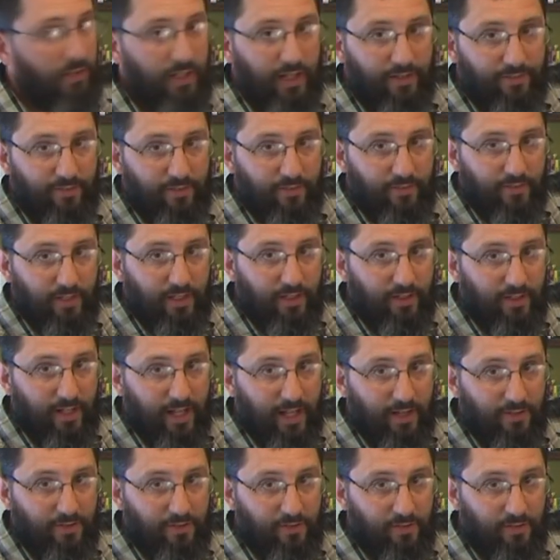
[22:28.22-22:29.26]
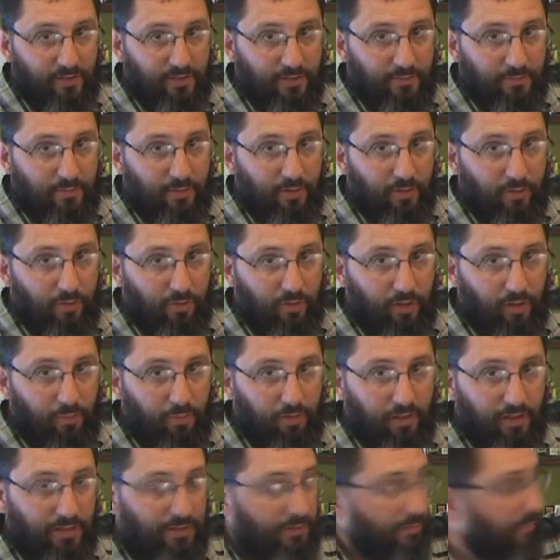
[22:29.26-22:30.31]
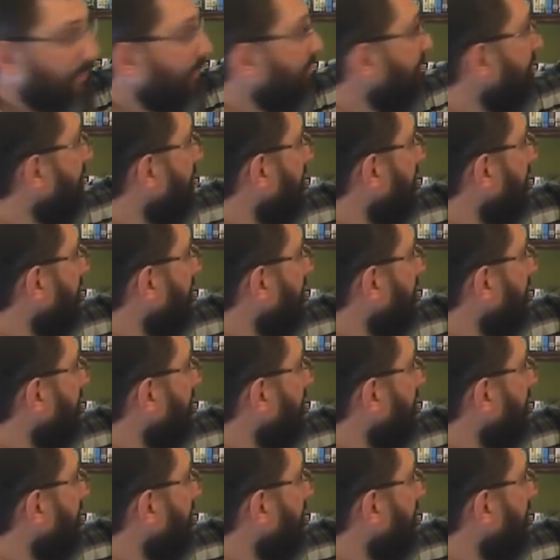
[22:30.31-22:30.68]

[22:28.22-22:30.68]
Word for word: you have to have internationalism, globalism.